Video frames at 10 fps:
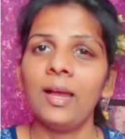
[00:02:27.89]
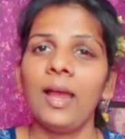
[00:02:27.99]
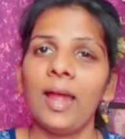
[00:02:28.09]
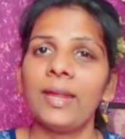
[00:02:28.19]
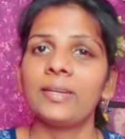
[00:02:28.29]

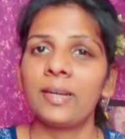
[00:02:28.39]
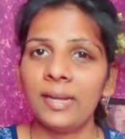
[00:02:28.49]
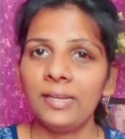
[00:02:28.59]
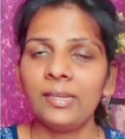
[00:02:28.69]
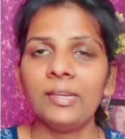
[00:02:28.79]
had
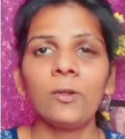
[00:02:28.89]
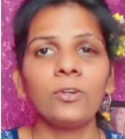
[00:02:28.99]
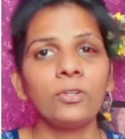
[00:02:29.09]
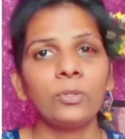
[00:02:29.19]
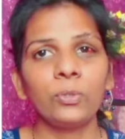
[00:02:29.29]
tried in
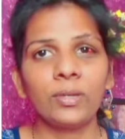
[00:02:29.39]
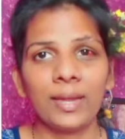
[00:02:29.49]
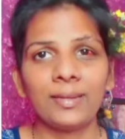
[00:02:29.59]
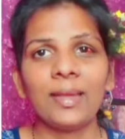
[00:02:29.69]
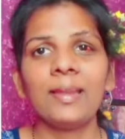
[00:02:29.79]
order to
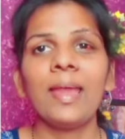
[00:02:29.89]
get an